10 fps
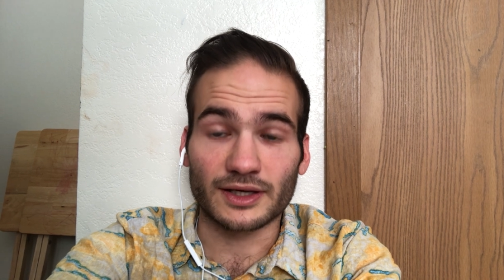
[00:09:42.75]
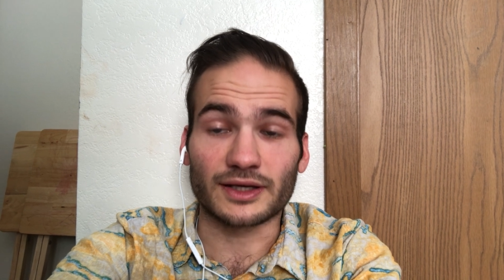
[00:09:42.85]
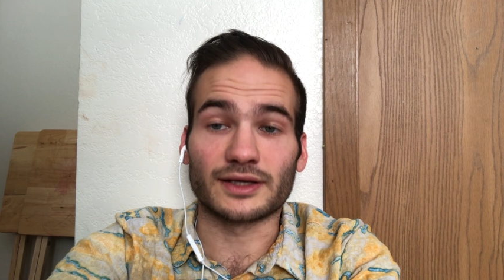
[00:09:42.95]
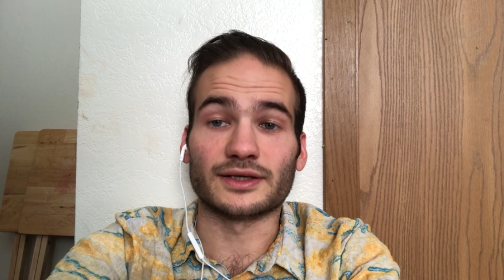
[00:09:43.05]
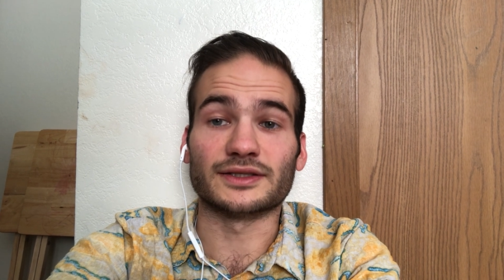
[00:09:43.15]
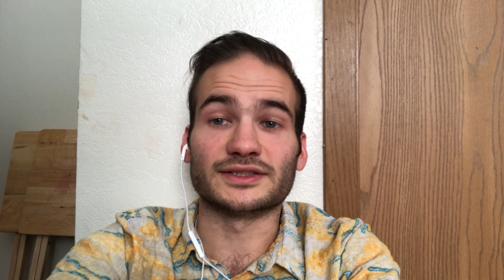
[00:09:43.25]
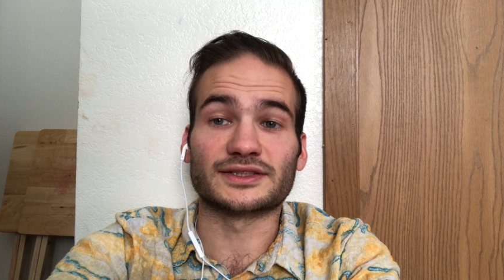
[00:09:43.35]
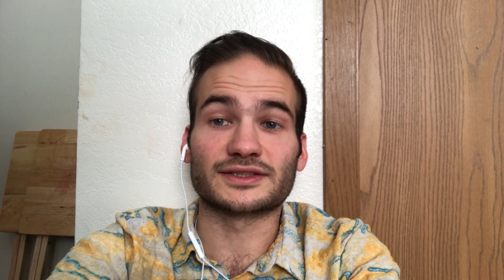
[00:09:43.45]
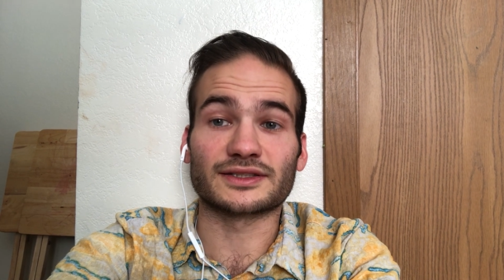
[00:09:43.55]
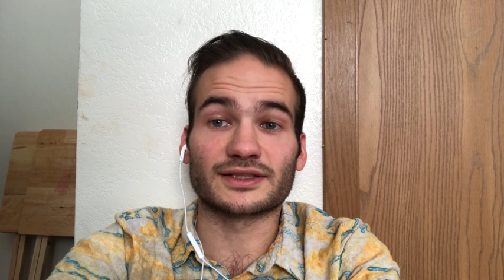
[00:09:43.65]

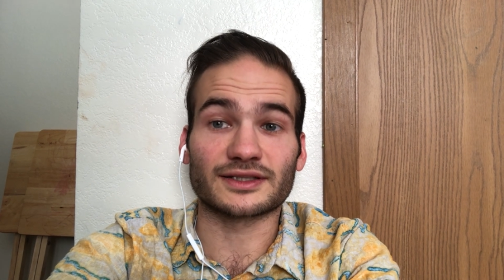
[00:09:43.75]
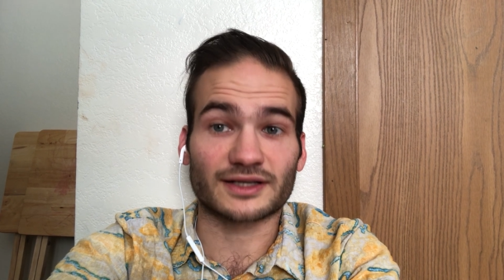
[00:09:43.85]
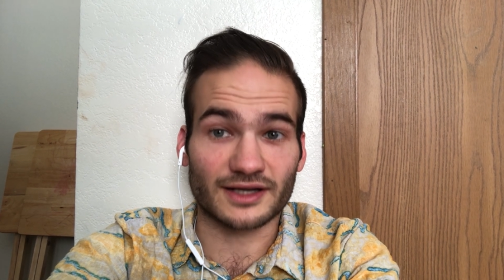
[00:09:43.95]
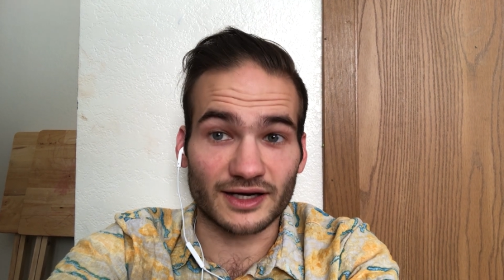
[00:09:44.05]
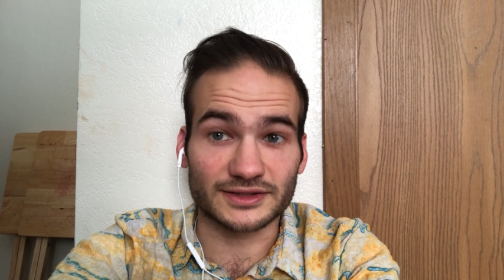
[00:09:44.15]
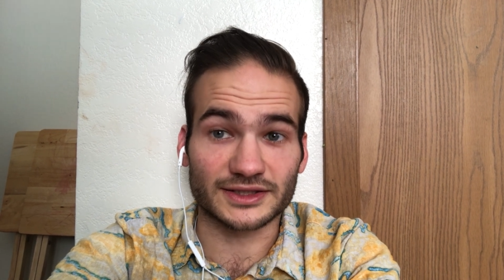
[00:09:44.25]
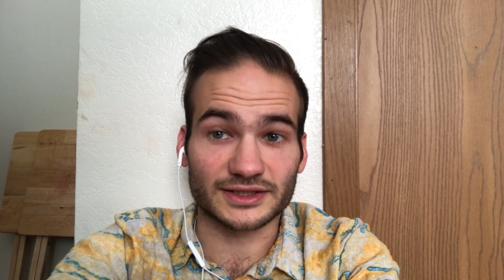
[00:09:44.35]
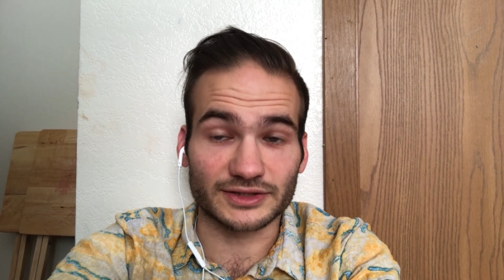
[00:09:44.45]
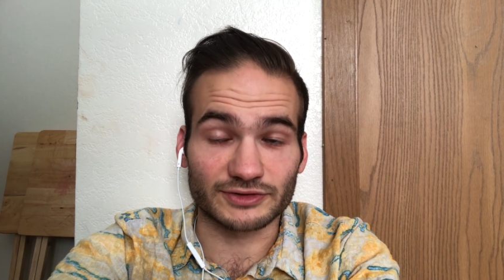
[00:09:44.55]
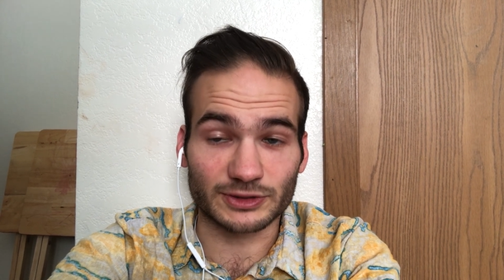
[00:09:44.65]
is
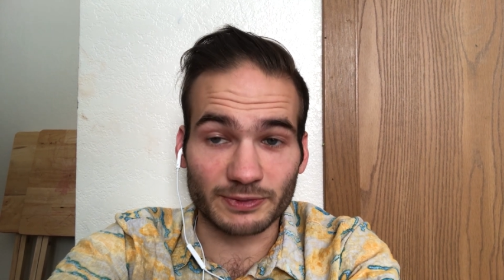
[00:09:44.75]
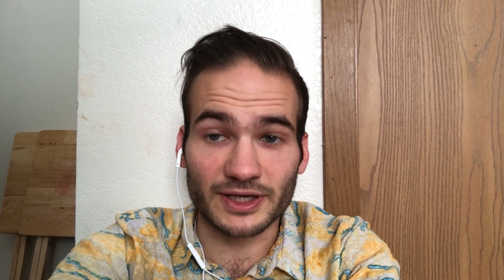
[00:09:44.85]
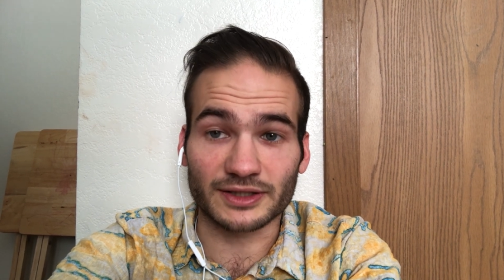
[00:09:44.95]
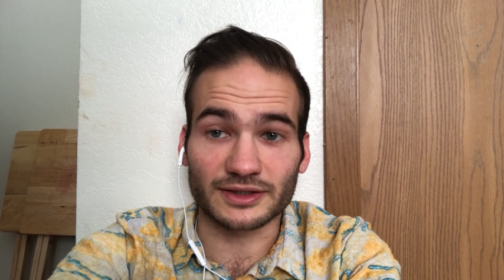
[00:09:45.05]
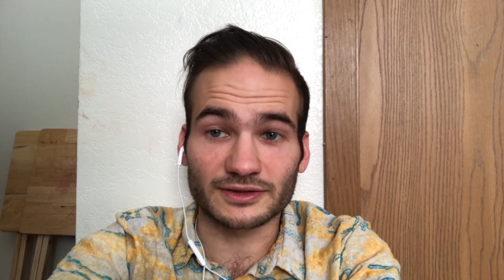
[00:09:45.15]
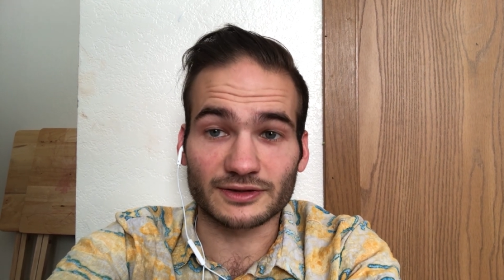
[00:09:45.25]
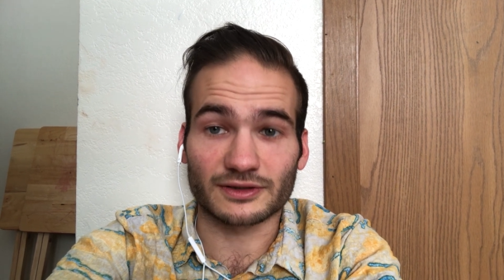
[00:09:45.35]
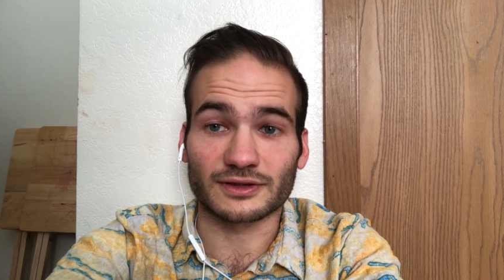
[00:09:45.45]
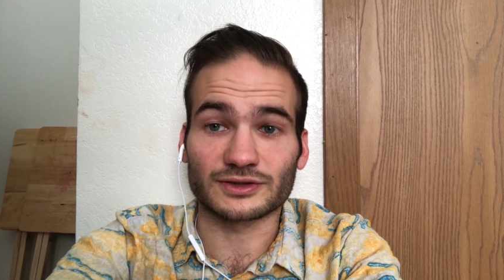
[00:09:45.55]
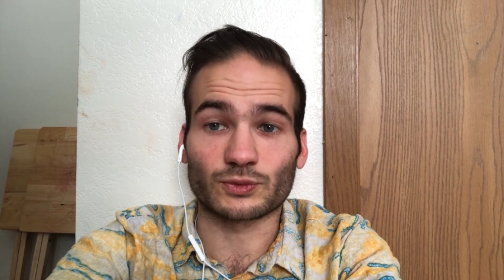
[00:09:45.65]
consciously responding to
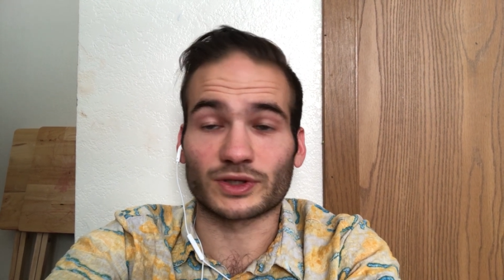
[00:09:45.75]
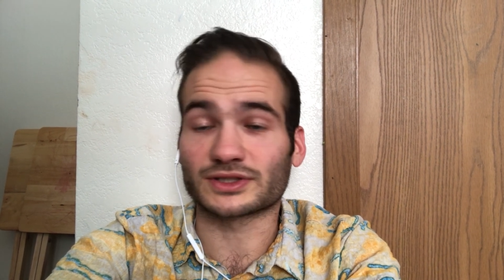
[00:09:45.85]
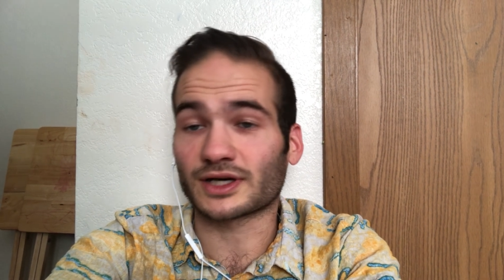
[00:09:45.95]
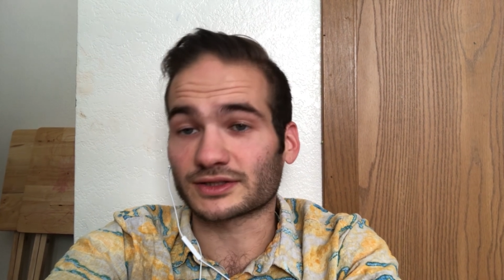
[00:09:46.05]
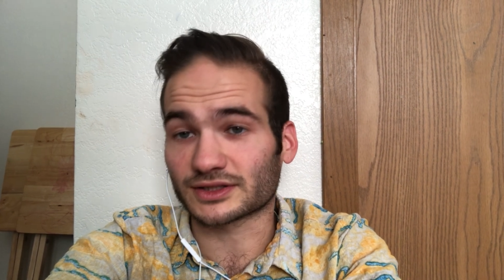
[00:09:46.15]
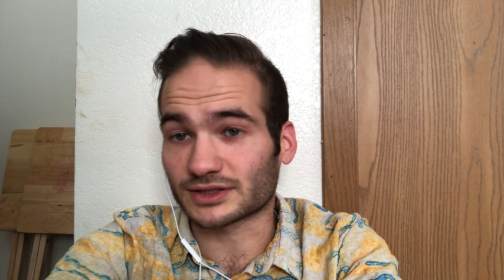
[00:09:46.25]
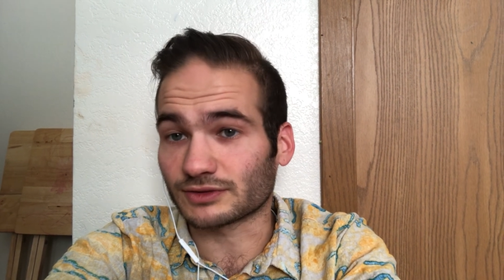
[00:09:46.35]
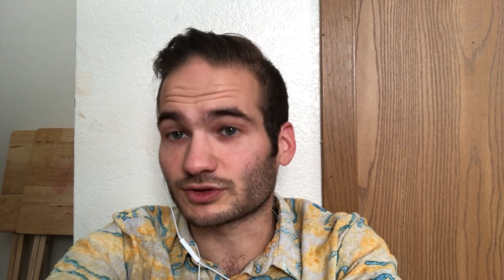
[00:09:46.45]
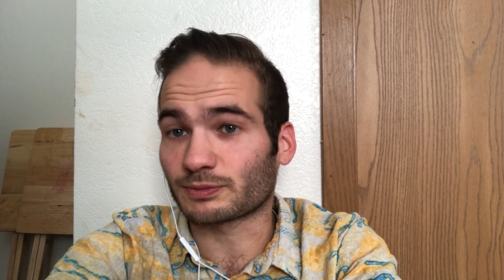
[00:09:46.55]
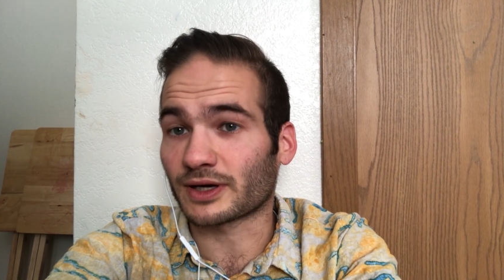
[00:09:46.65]
things. What does consciously
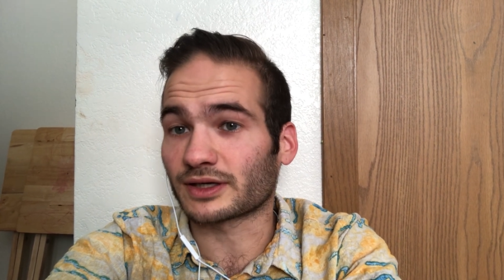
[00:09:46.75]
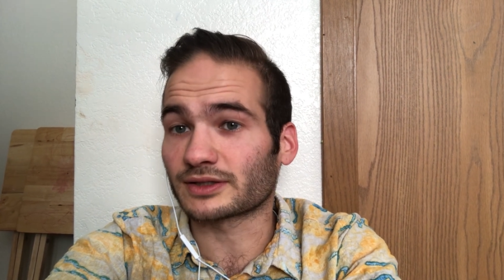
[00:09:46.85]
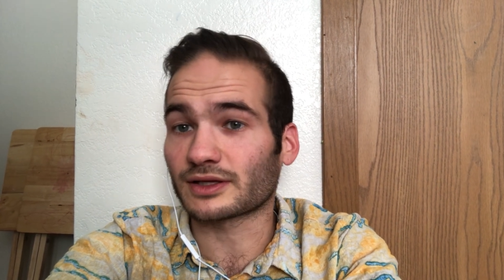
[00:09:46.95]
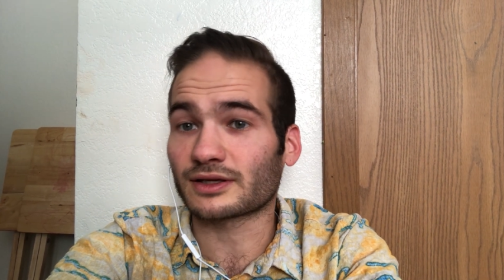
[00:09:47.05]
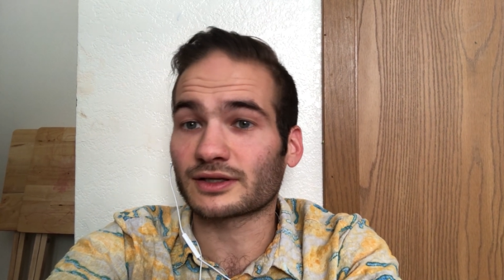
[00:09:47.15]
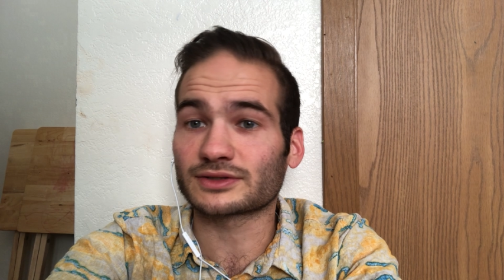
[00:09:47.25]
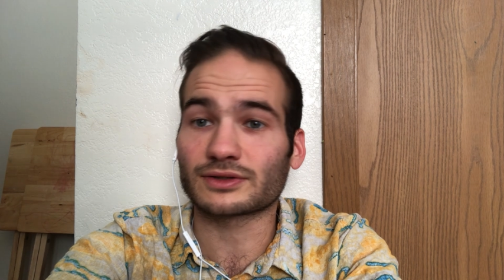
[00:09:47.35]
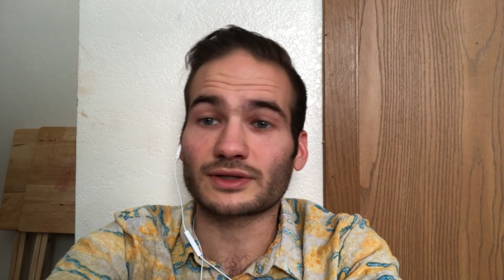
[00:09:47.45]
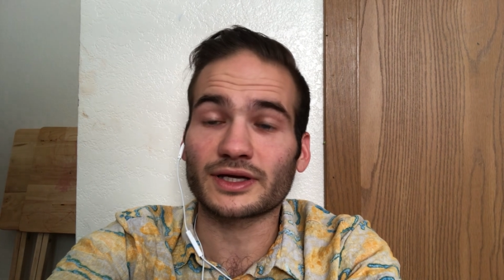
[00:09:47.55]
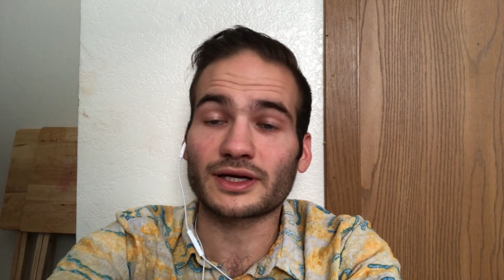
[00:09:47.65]
responding to things
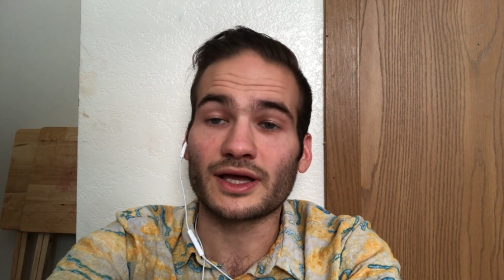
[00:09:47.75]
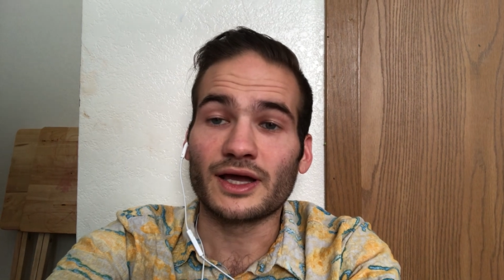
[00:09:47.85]
look like?